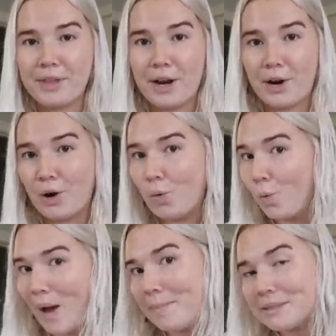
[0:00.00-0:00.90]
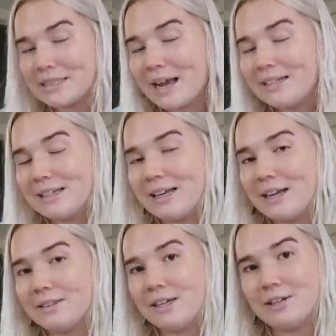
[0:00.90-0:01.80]
their website
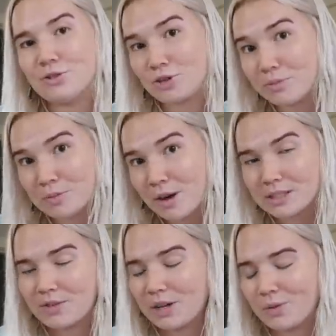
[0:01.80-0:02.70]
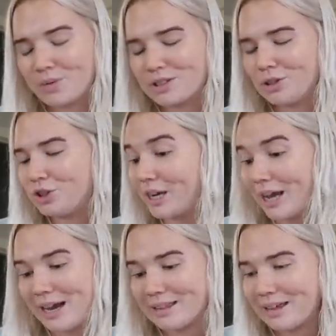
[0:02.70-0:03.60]
in the description box if anyone wants to go
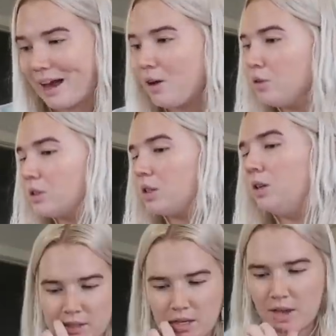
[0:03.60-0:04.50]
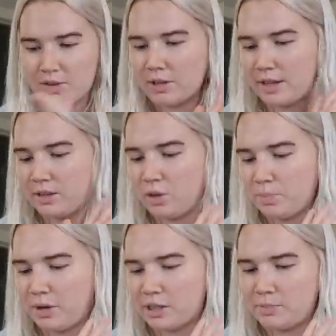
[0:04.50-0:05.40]
check anything out. This is another like
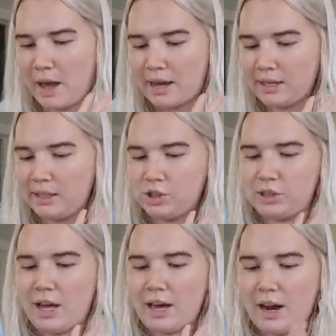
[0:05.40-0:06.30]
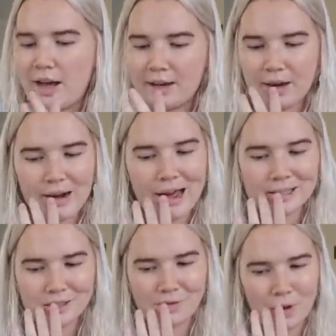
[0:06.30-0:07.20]
little press package that I got
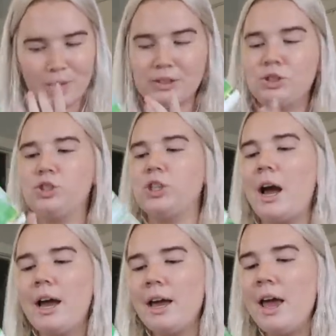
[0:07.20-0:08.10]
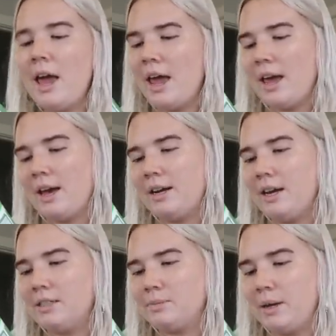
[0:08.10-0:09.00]
asked if I wanted to try. And
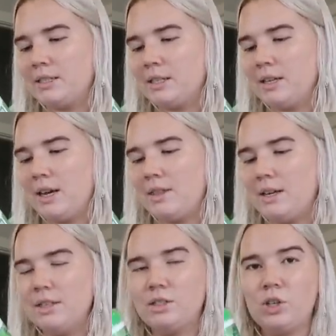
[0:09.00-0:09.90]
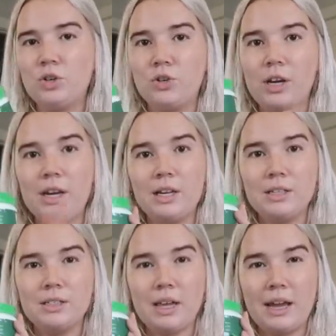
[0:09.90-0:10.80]
it's basically these
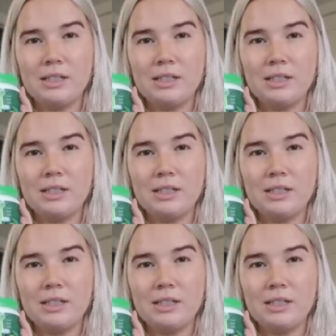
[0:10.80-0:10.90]
green,